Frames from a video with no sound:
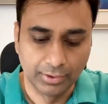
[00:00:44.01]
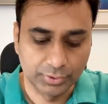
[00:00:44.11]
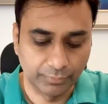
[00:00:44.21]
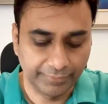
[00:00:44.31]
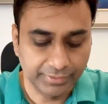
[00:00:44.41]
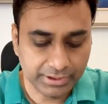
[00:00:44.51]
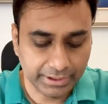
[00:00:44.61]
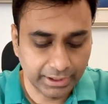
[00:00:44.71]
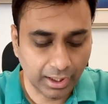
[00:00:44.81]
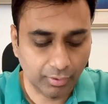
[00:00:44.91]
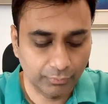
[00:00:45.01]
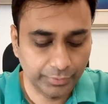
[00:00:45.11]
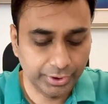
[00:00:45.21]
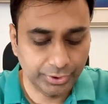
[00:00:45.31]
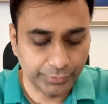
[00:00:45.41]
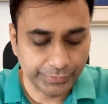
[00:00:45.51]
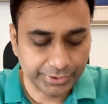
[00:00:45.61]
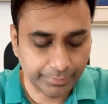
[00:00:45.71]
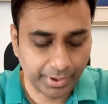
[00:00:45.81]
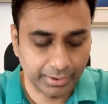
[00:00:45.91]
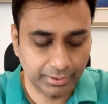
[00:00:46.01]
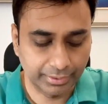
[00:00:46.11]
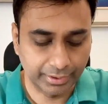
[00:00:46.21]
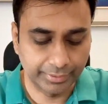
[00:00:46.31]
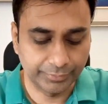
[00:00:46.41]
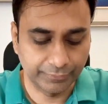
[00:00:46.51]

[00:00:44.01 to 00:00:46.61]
So we will see how we use remainder theorem